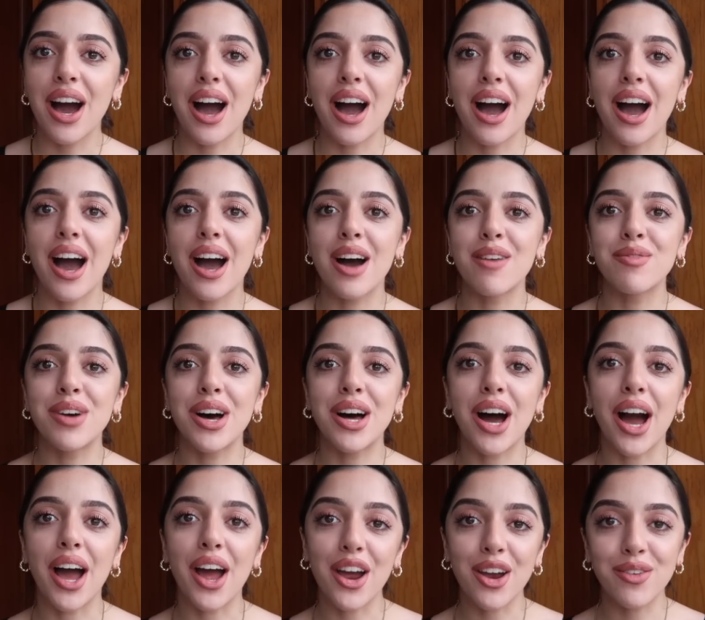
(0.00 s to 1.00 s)

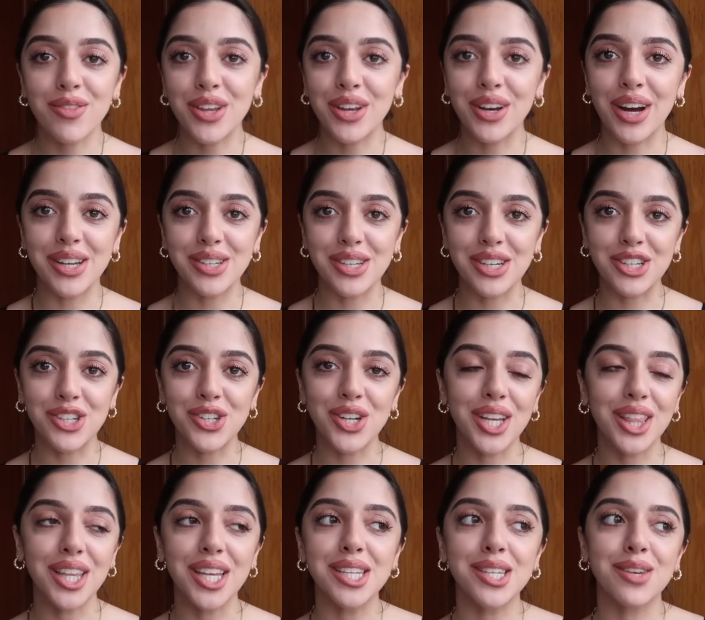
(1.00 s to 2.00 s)
I hope that you guys are
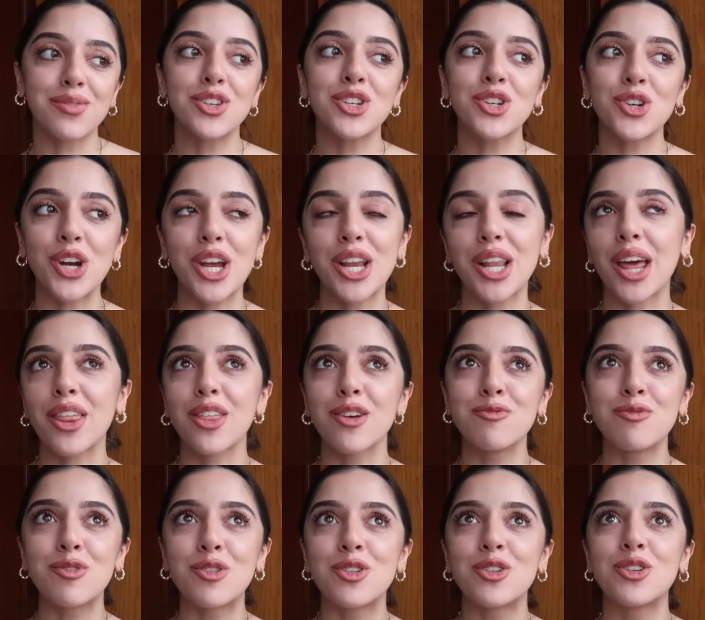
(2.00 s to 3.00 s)
enjoying these. I'm enjoying like
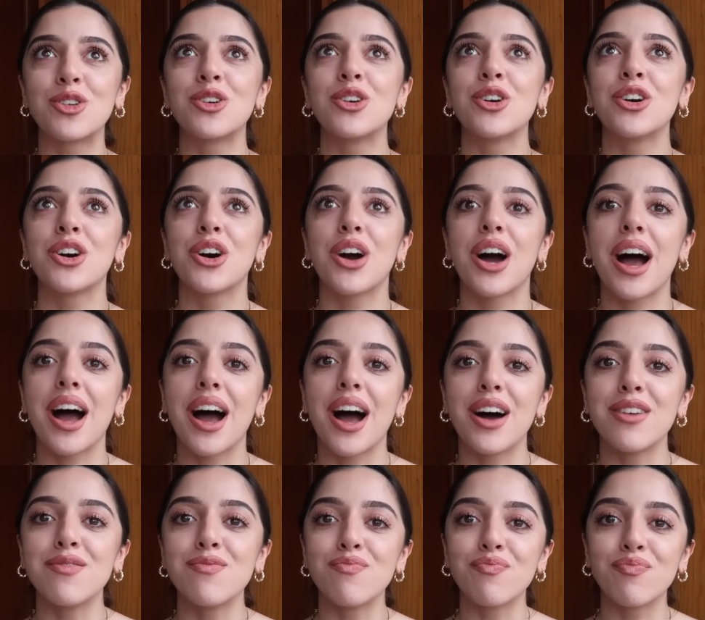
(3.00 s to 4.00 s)
the more
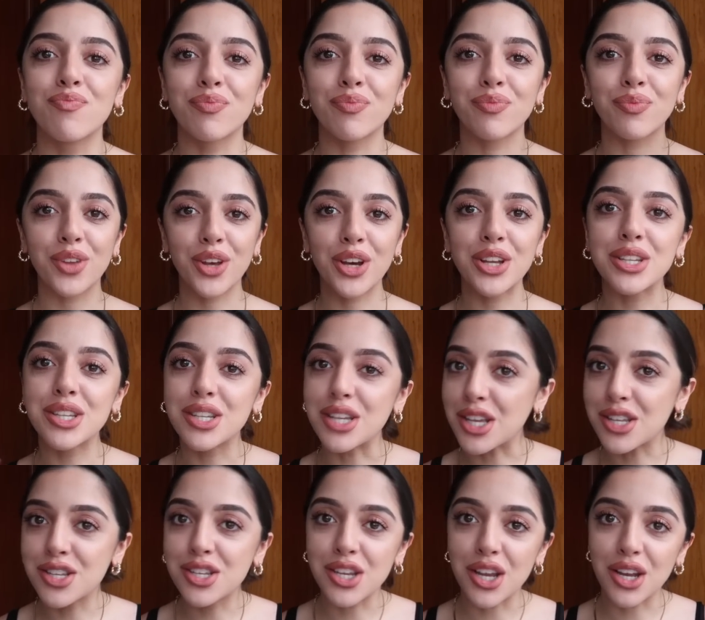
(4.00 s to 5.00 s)

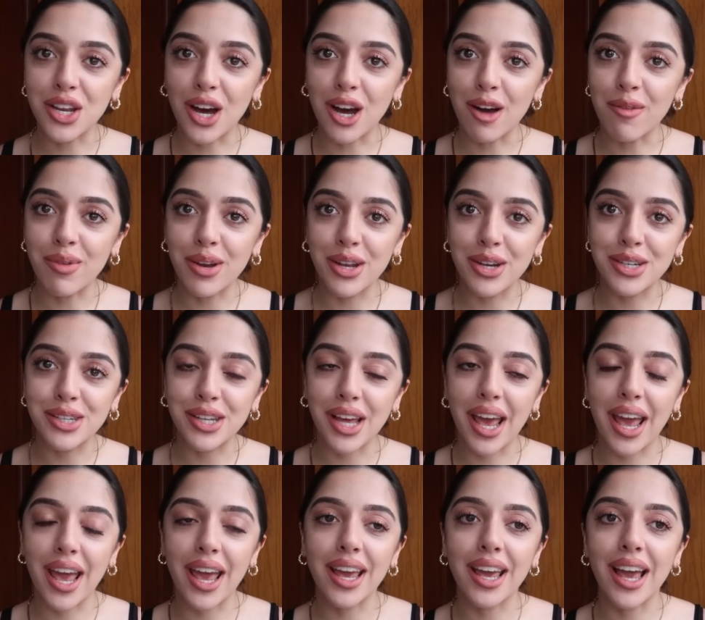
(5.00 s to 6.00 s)
consistent
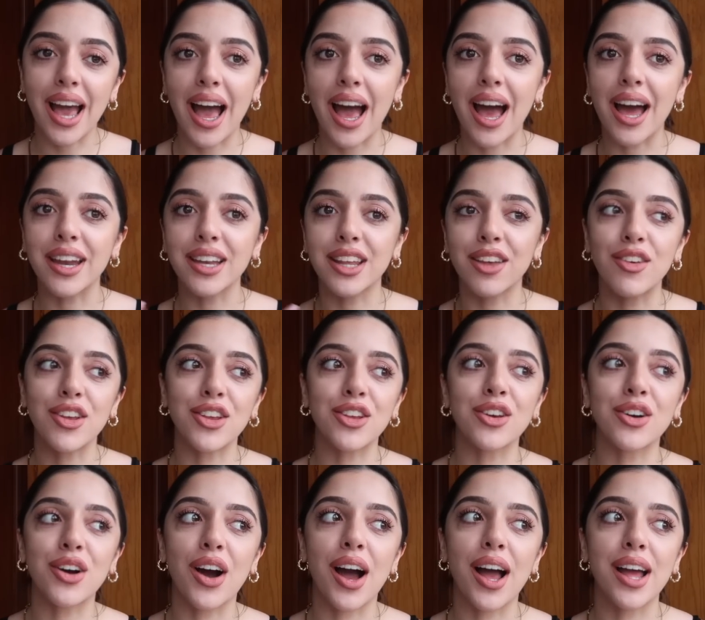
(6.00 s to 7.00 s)
uploading and giving
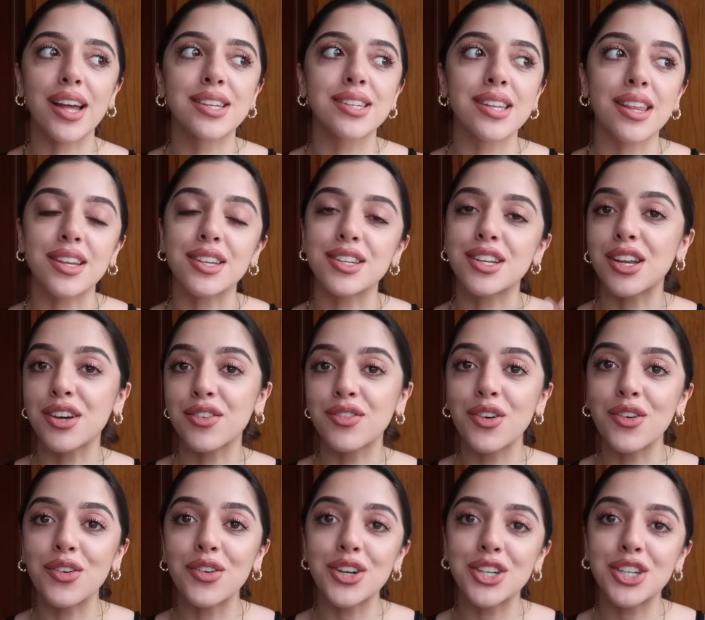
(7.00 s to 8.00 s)
you guys something to
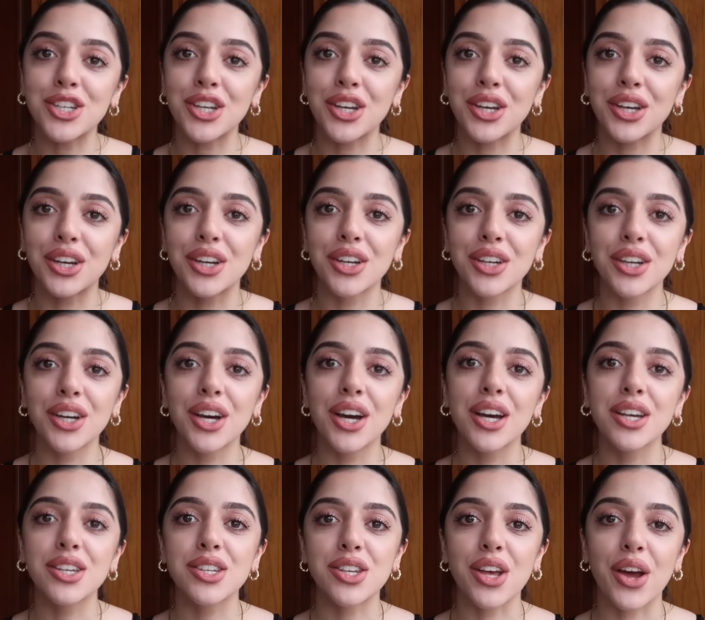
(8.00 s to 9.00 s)
look forward to.
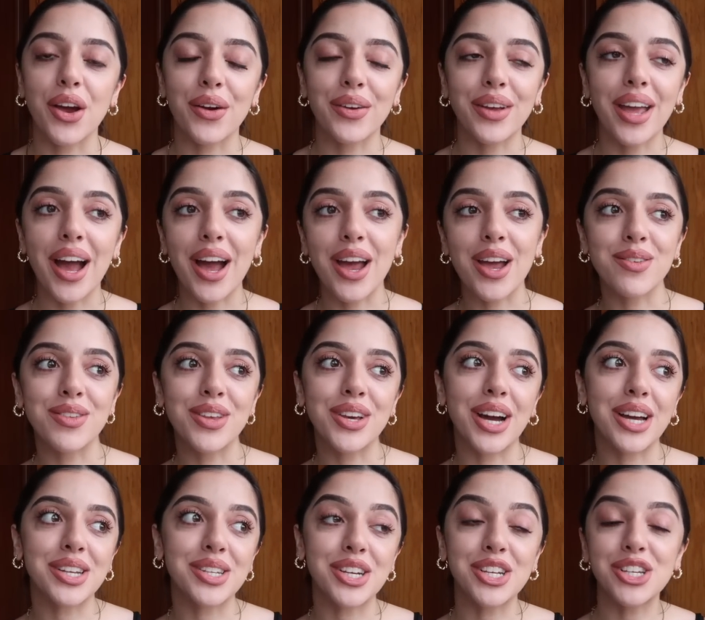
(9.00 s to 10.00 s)
So yeah, I hope you
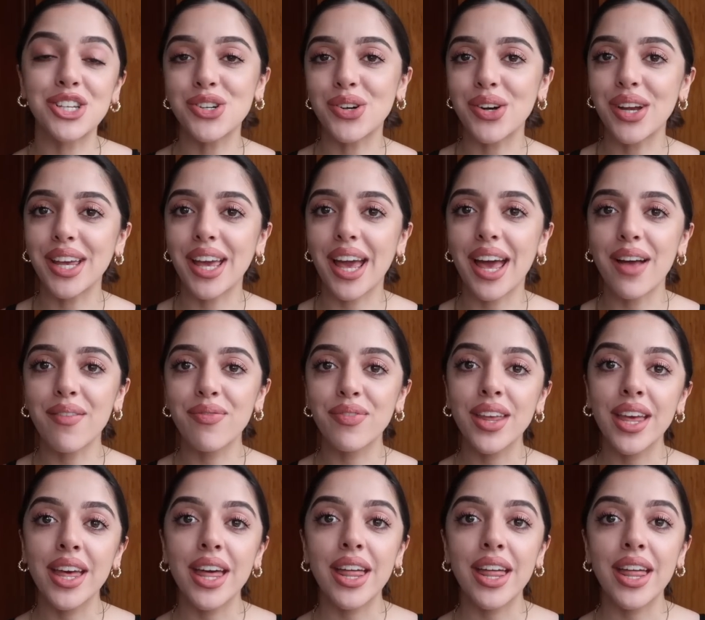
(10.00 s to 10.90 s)
guys are enjoying it.